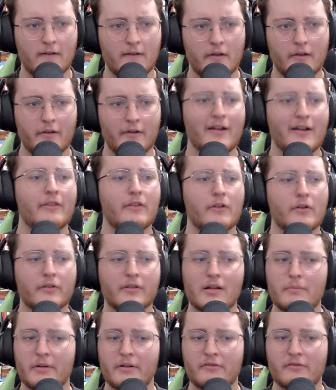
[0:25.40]
And those
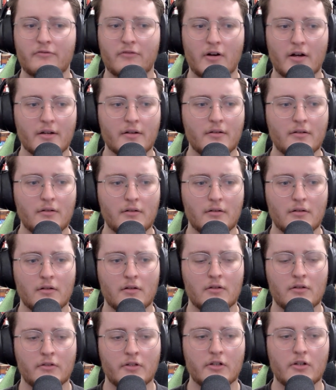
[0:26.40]
have been fun
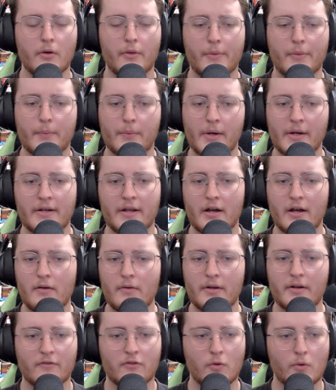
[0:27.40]
to go through right now.
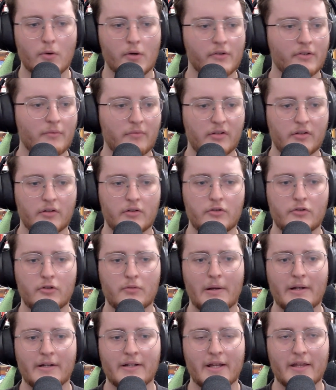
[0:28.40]
And of course, I'm still doing my
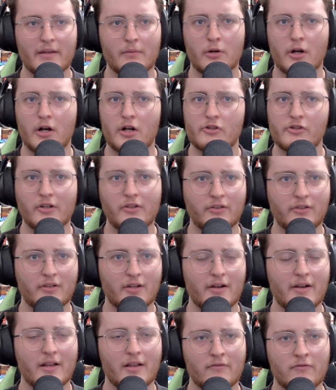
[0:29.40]
daily projects,
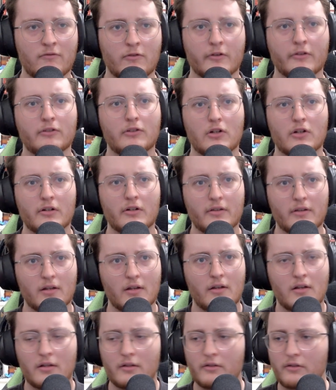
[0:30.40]
studying for
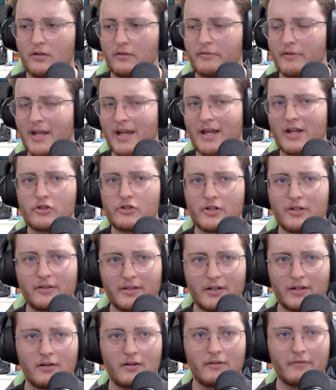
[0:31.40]
certifications,
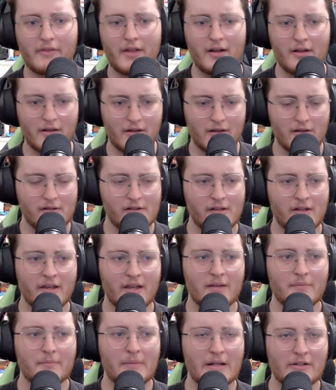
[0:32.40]
and all of that.
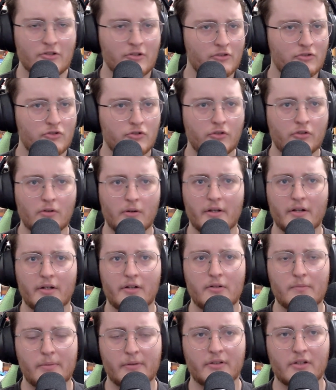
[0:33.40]
And Matt started a new
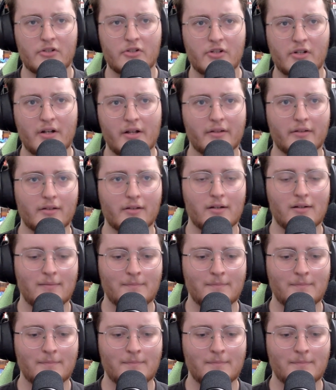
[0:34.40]
position as a